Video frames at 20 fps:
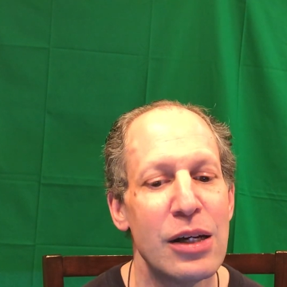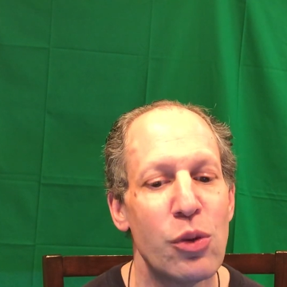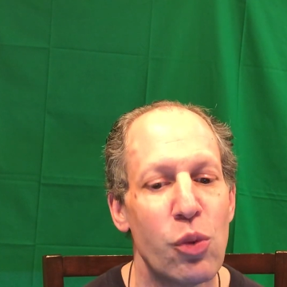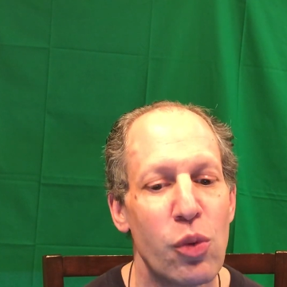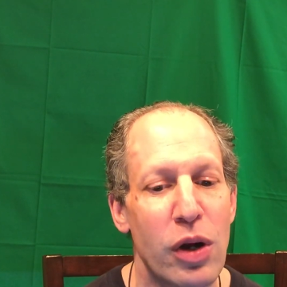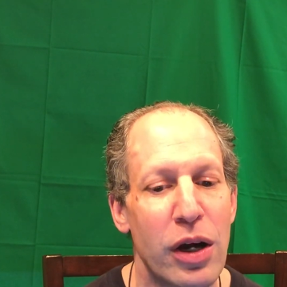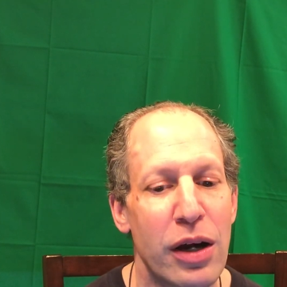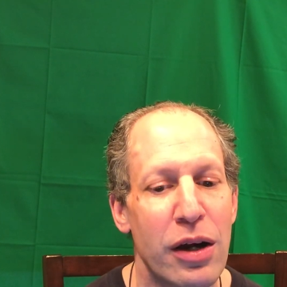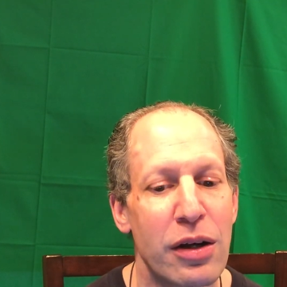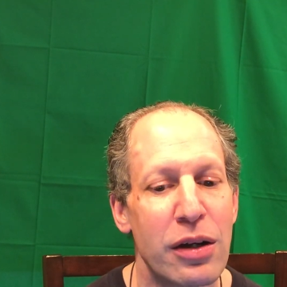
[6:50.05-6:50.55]

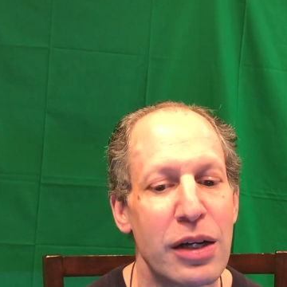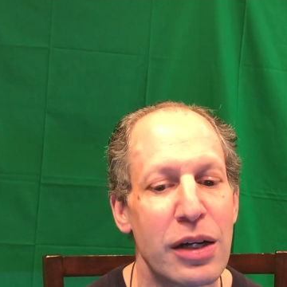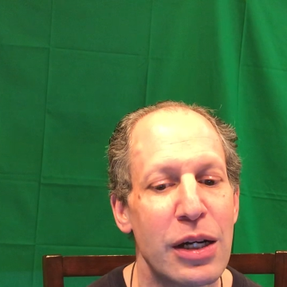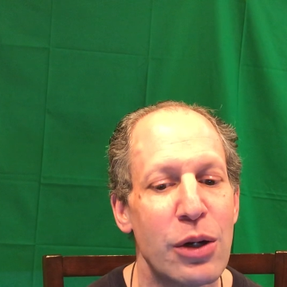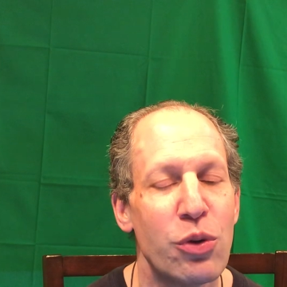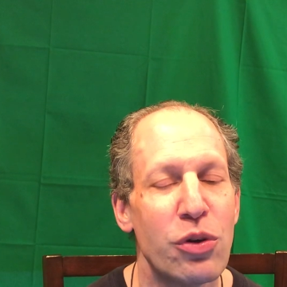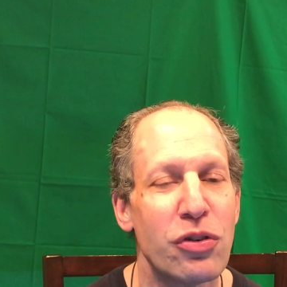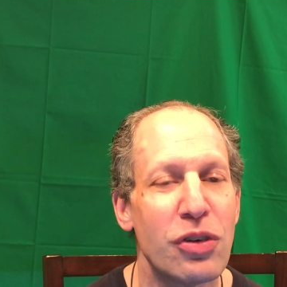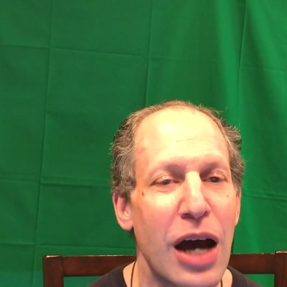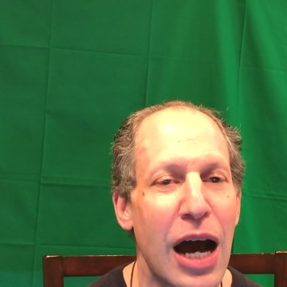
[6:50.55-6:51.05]
where it
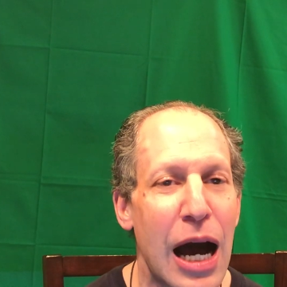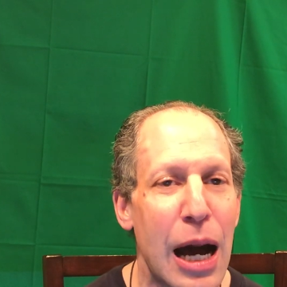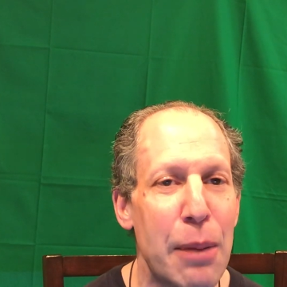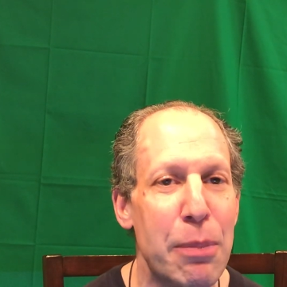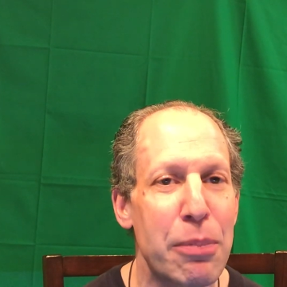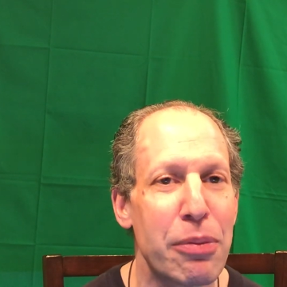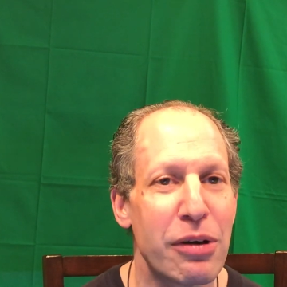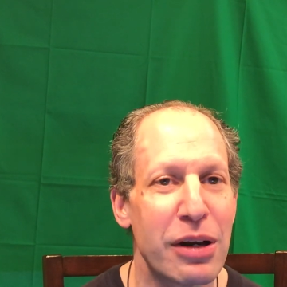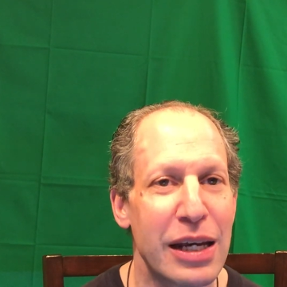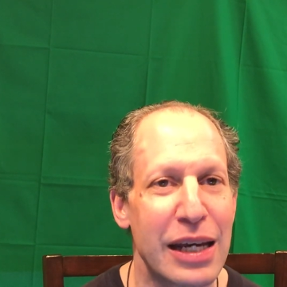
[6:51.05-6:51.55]
was
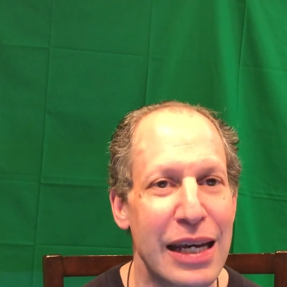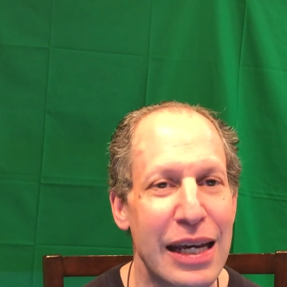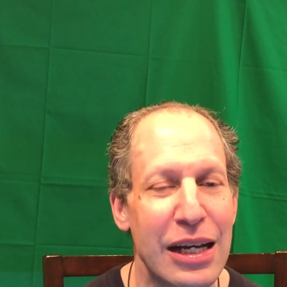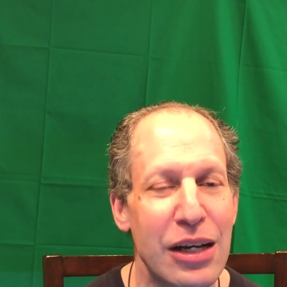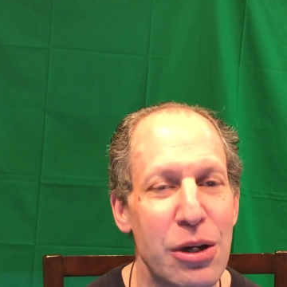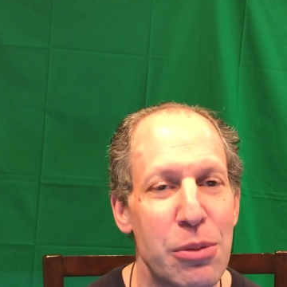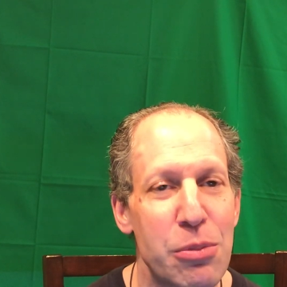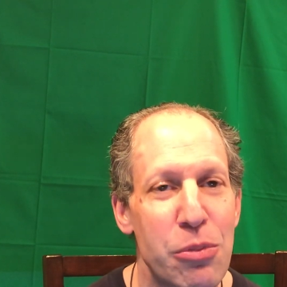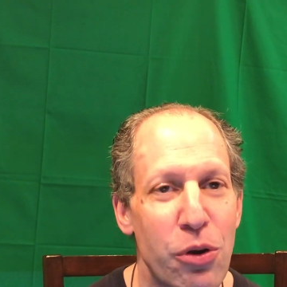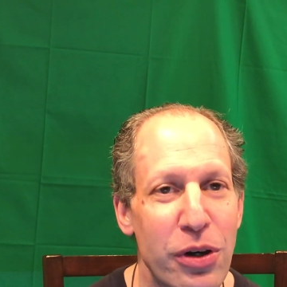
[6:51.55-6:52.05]
operating
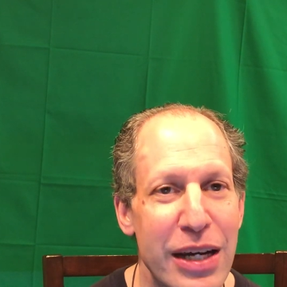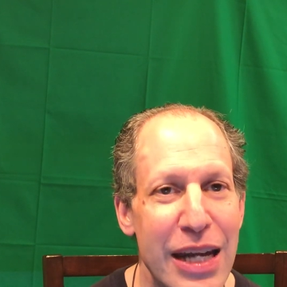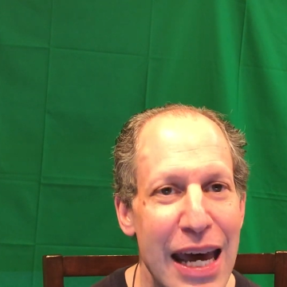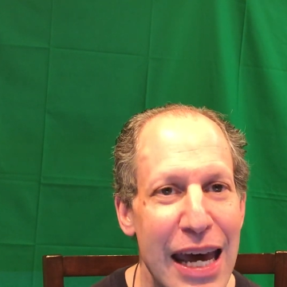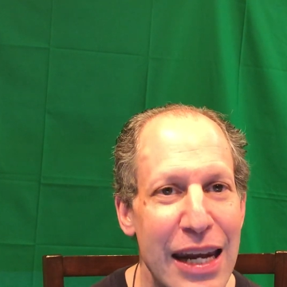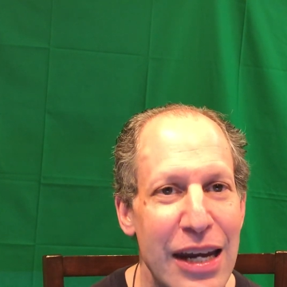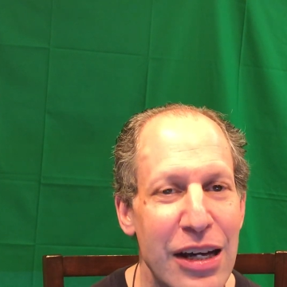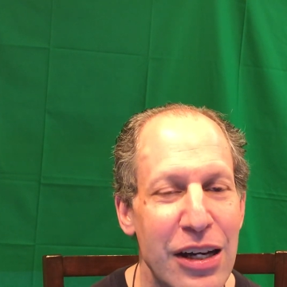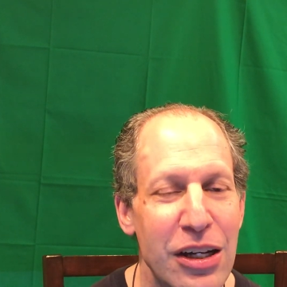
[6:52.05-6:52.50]
income or net